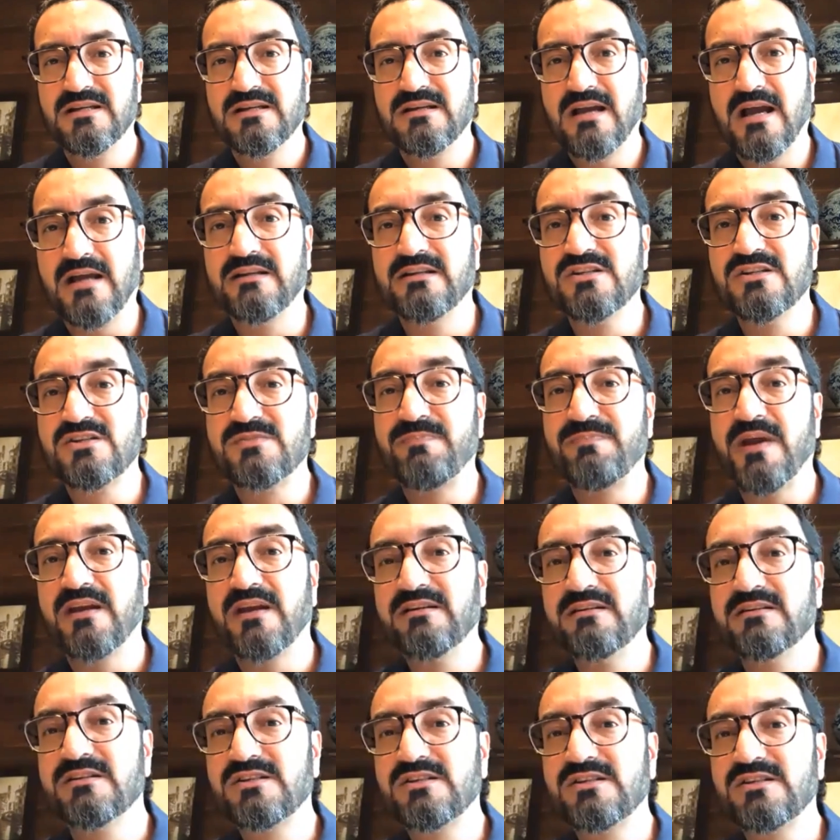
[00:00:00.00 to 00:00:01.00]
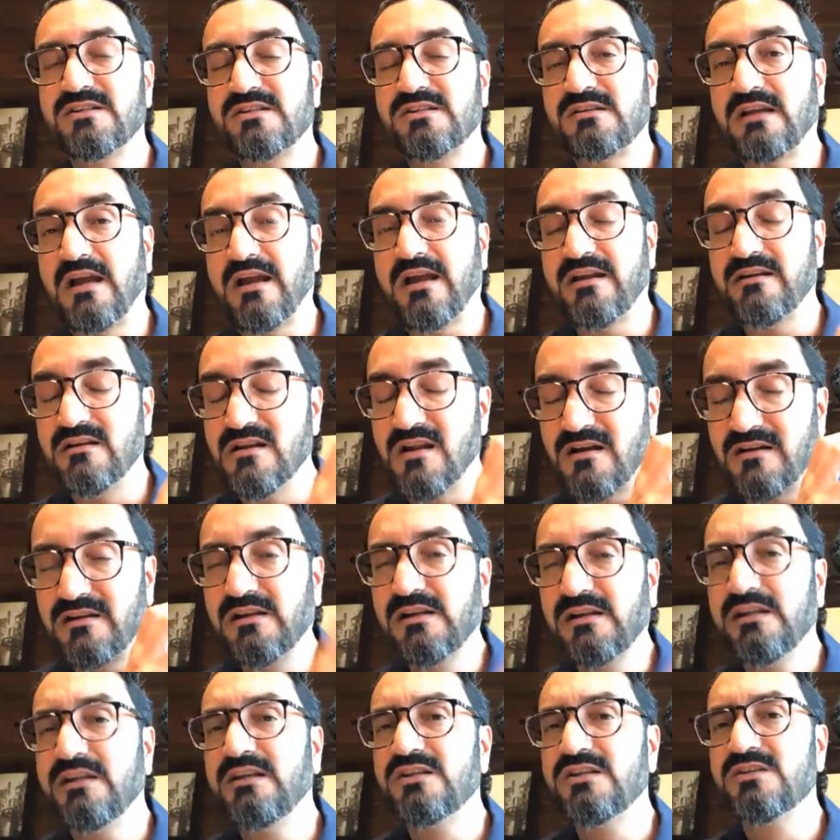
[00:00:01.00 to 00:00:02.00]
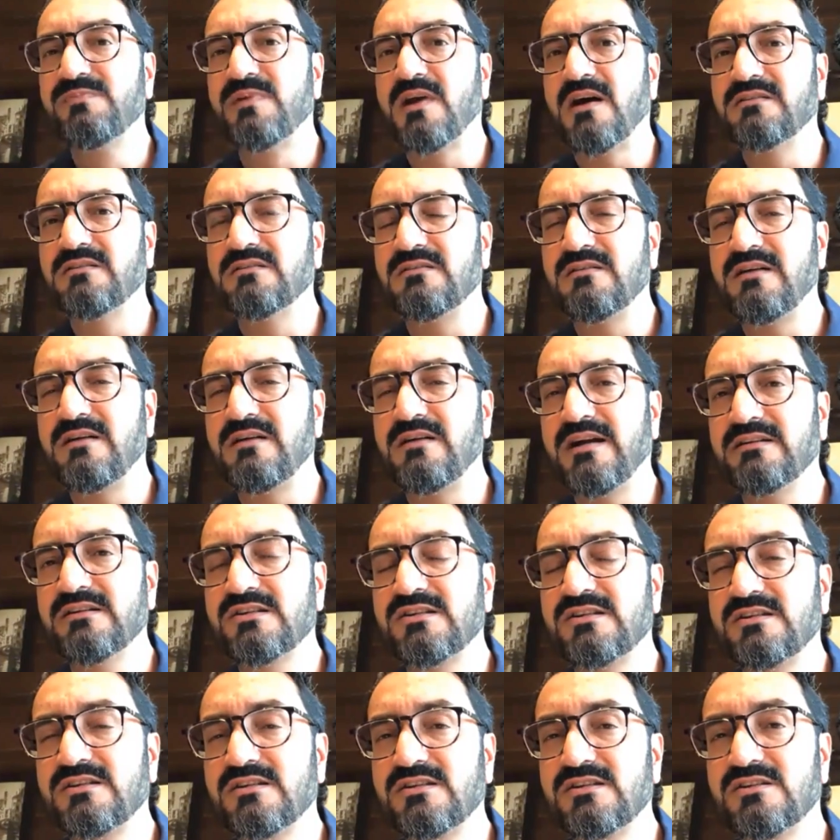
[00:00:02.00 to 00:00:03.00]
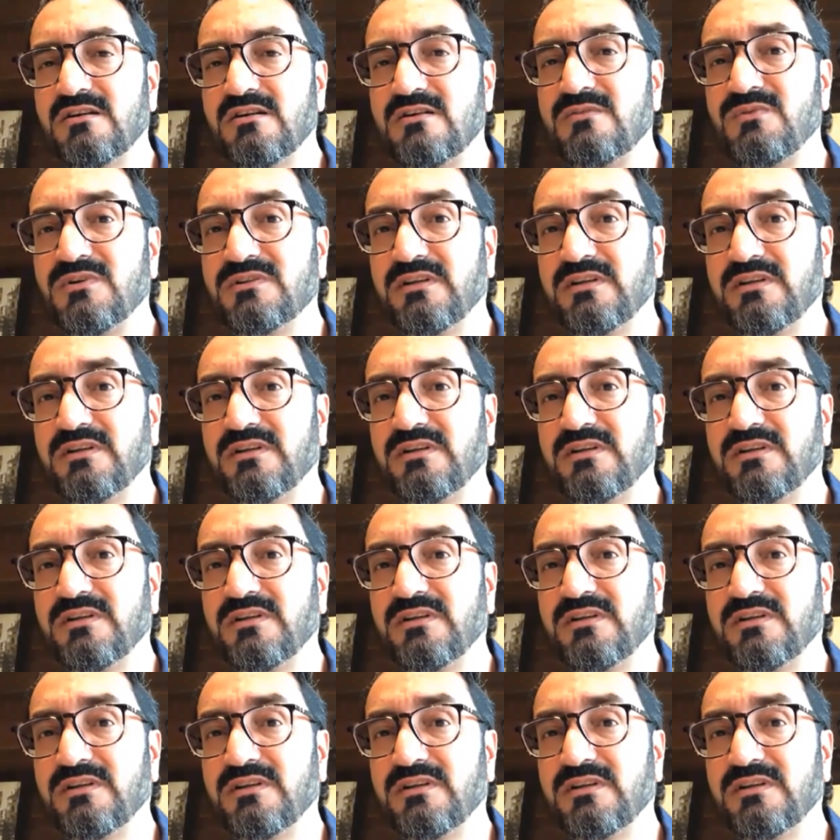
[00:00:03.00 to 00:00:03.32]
And his parents, and luckily his brother and his sister were